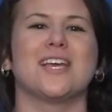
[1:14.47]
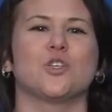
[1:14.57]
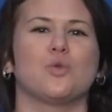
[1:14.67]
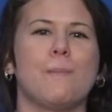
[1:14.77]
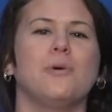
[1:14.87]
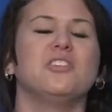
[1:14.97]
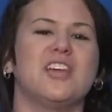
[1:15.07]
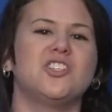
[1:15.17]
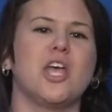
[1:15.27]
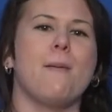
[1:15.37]
a
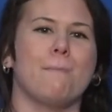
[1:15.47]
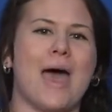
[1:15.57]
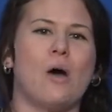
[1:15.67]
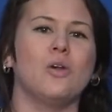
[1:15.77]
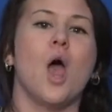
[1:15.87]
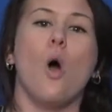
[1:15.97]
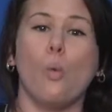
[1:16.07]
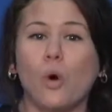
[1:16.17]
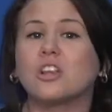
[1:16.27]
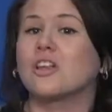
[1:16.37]
triple-digit amount
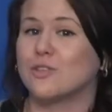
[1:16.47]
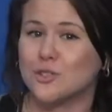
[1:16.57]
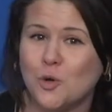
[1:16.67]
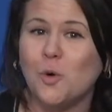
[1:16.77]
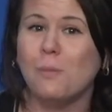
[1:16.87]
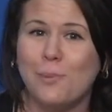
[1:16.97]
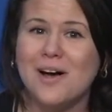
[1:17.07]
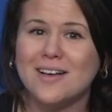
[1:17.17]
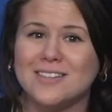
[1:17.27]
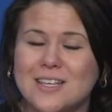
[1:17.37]
worth of school
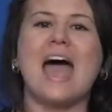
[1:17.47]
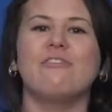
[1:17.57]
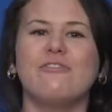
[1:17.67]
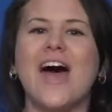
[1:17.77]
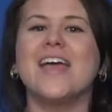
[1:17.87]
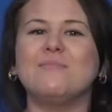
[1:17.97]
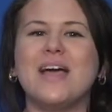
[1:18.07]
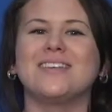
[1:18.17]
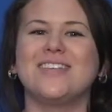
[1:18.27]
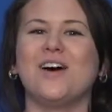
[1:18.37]
books, I find
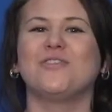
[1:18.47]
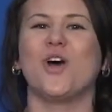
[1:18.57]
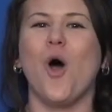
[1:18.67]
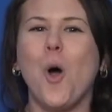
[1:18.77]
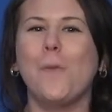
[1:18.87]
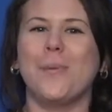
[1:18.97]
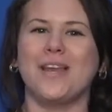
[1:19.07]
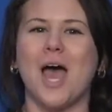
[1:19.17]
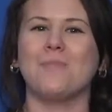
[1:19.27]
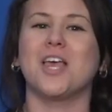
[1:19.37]
myself to open
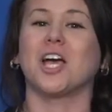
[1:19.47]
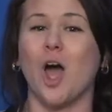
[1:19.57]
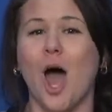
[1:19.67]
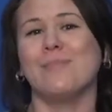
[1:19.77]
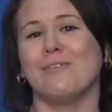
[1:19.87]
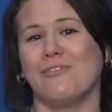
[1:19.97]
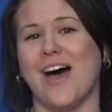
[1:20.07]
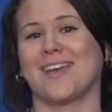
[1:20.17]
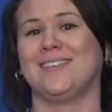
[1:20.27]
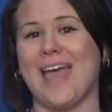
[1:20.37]
up the Calm the
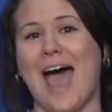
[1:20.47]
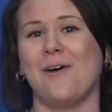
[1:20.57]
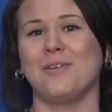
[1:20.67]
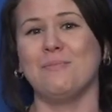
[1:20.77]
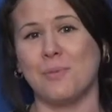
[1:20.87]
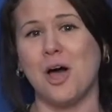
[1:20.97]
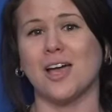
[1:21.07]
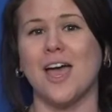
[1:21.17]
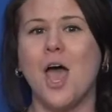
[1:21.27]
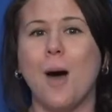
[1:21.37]
Down book
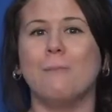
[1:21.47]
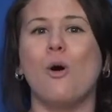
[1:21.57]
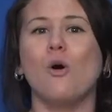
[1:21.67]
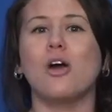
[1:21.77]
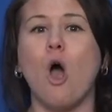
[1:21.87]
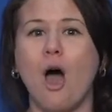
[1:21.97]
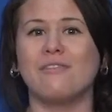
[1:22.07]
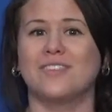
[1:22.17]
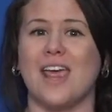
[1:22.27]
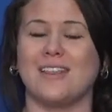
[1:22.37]
more
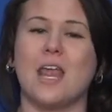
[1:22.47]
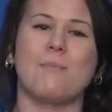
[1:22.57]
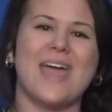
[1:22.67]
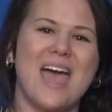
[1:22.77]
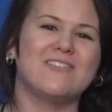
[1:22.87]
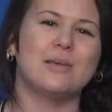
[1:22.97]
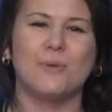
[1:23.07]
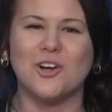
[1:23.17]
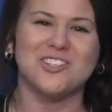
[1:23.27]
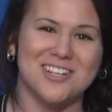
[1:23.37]
often than my hefty
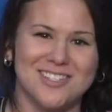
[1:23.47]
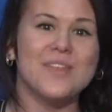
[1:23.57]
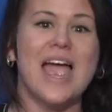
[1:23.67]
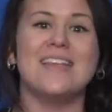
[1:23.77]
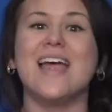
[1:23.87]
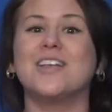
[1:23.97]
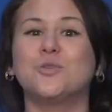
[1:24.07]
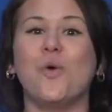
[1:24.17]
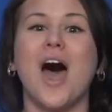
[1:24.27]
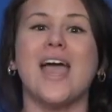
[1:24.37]
purchase. And that's
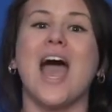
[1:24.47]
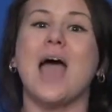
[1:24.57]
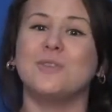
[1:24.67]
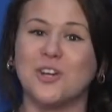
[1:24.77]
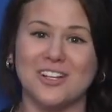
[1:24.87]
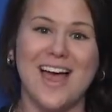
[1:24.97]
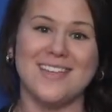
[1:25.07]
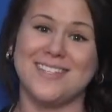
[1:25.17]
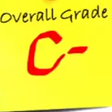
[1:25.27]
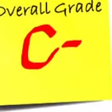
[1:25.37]
why I'm your
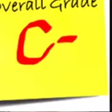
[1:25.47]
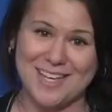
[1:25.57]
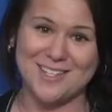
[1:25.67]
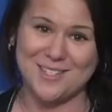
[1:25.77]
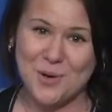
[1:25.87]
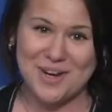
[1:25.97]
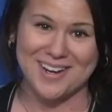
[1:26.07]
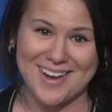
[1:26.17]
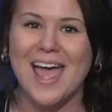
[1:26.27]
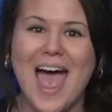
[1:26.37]
classic C student.
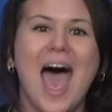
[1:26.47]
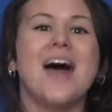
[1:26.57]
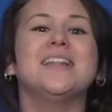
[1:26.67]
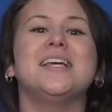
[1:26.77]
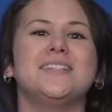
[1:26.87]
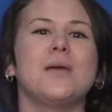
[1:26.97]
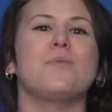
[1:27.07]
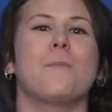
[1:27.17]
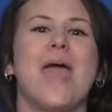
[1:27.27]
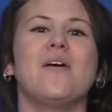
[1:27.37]
At least I'm
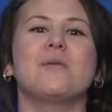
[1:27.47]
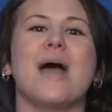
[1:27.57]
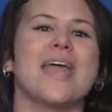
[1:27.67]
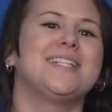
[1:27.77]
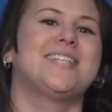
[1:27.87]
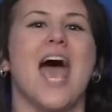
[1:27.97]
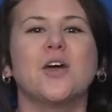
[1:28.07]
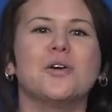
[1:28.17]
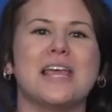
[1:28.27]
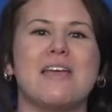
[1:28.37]
preparing my
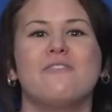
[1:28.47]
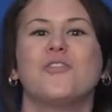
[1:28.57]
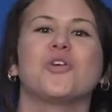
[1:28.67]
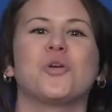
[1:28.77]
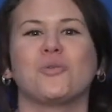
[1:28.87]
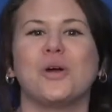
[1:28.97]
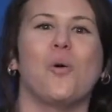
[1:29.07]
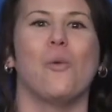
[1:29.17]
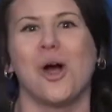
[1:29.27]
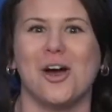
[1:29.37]
integrity for the real
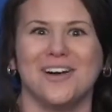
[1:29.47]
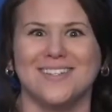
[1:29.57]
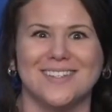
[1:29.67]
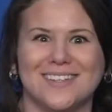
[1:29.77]
world.